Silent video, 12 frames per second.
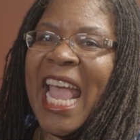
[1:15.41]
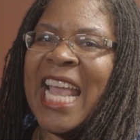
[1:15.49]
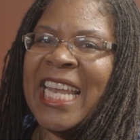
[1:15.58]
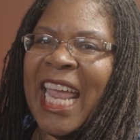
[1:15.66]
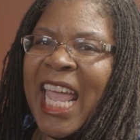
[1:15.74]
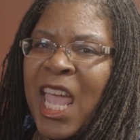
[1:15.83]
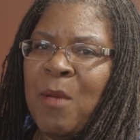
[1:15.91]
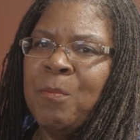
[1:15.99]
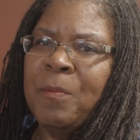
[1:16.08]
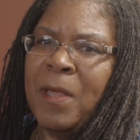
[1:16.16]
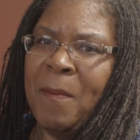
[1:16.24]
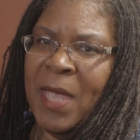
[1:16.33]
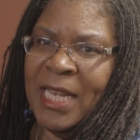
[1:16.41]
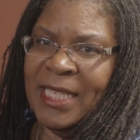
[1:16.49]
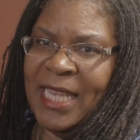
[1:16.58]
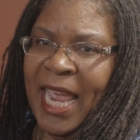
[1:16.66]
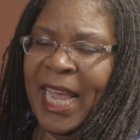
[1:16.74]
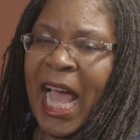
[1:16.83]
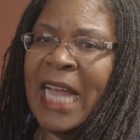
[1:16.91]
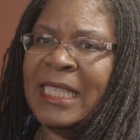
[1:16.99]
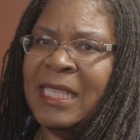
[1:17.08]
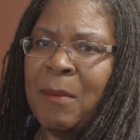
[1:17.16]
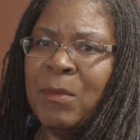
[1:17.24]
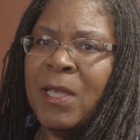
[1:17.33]
in implementing
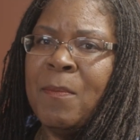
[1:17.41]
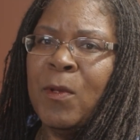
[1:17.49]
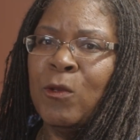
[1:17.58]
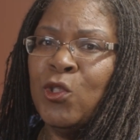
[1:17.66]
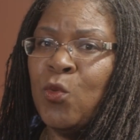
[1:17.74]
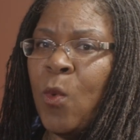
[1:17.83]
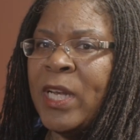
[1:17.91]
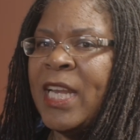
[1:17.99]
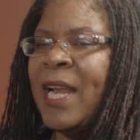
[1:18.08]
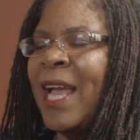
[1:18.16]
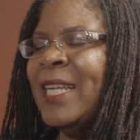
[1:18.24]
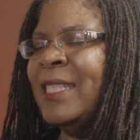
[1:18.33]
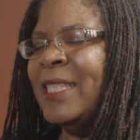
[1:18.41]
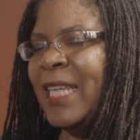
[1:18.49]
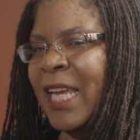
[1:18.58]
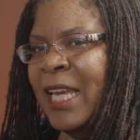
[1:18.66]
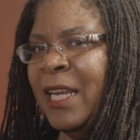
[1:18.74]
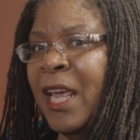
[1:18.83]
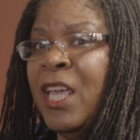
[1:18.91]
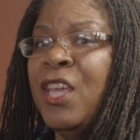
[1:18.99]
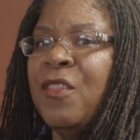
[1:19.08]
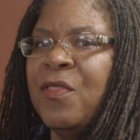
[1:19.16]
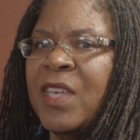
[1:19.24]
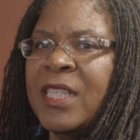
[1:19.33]
Assembly Bill 2019
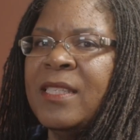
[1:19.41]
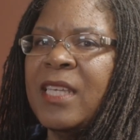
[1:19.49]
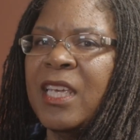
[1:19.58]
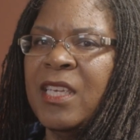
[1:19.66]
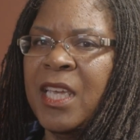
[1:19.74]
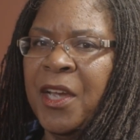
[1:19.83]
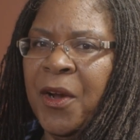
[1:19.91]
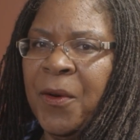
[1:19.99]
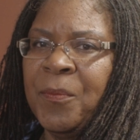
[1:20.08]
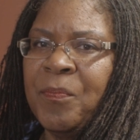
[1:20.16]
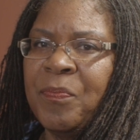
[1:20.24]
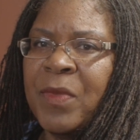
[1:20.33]
this year.